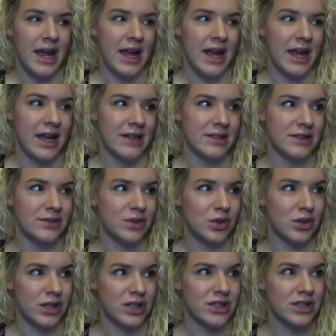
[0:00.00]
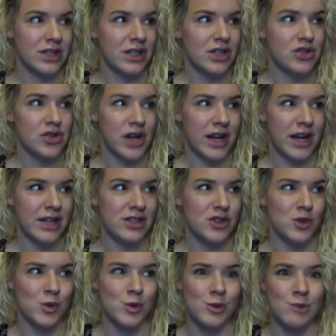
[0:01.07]
and of course trying
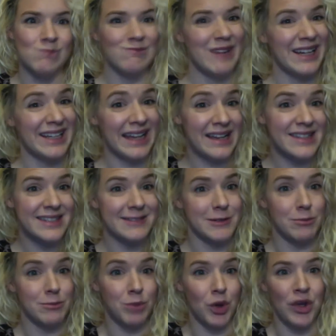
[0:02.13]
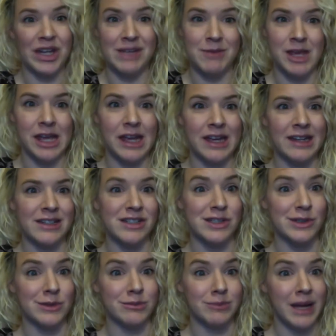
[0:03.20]
to, I guess, bully me
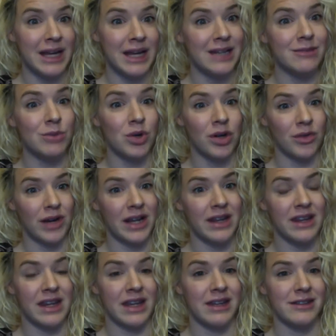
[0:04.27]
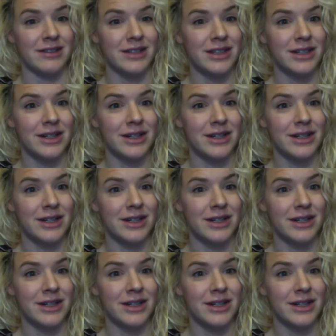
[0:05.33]
into paying more rent than